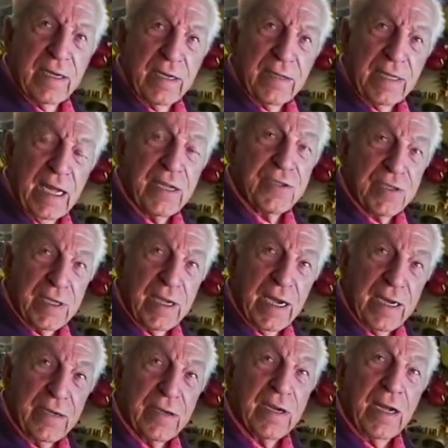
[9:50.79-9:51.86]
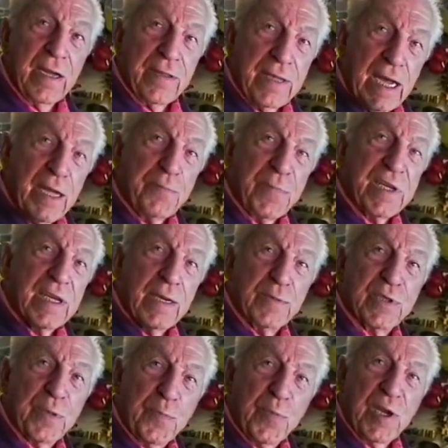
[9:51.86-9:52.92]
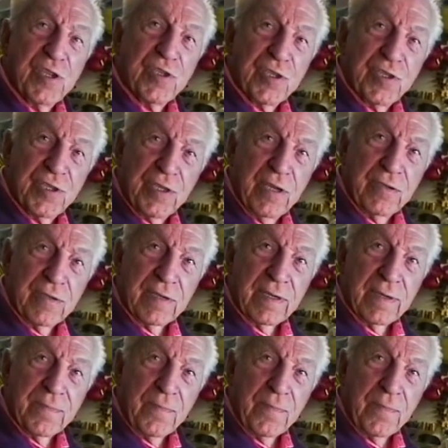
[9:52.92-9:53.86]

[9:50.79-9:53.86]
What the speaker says: that's the idea. That becomes a precious stone,